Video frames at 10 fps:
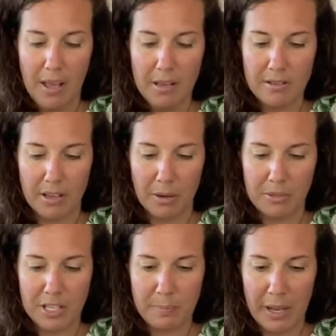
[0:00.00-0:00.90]
So
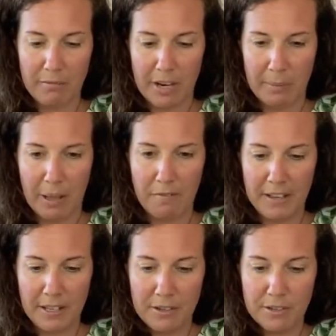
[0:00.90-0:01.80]
just by running my
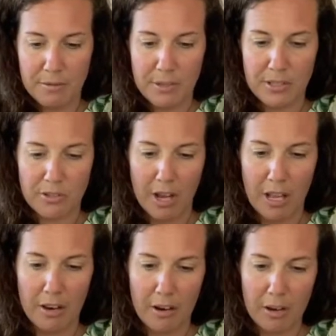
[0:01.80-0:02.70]
fingers through these
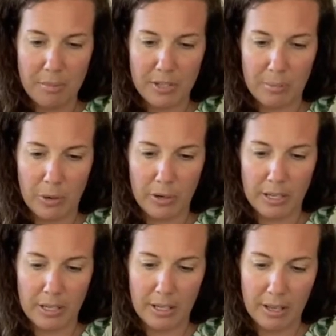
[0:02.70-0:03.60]
dried herbs, I'm
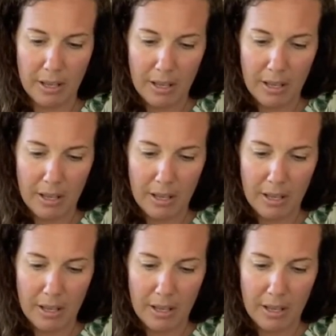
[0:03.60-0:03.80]
already